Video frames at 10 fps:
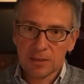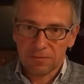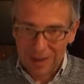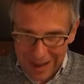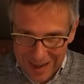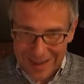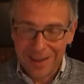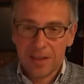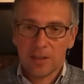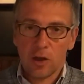divide
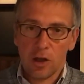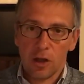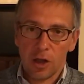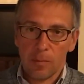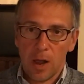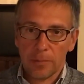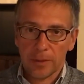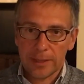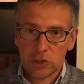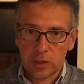the Hong Kong
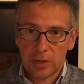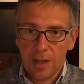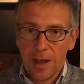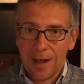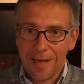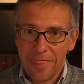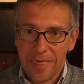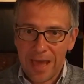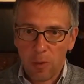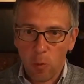population
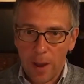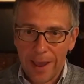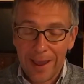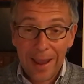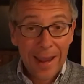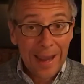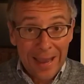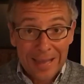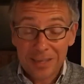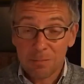that way
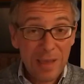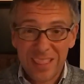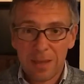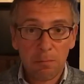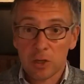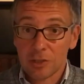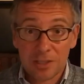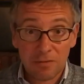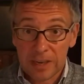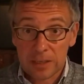and make them much less
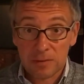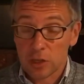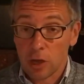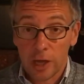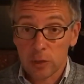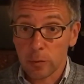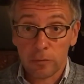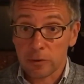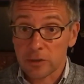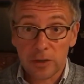effective as a conduit
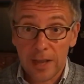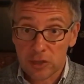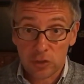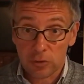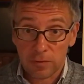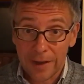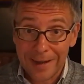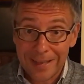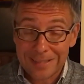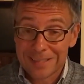for international
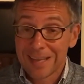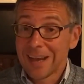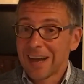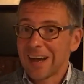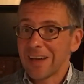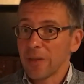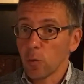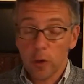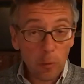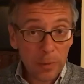finance. There
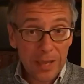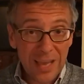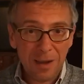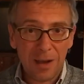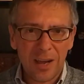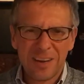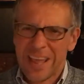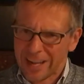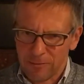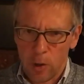will be a
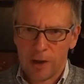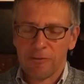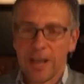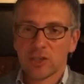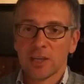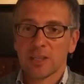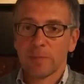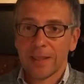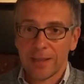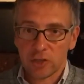negative market reaction against
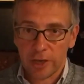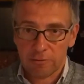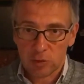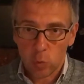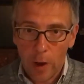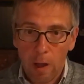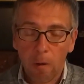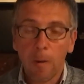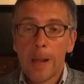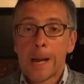mainland China as
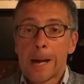well.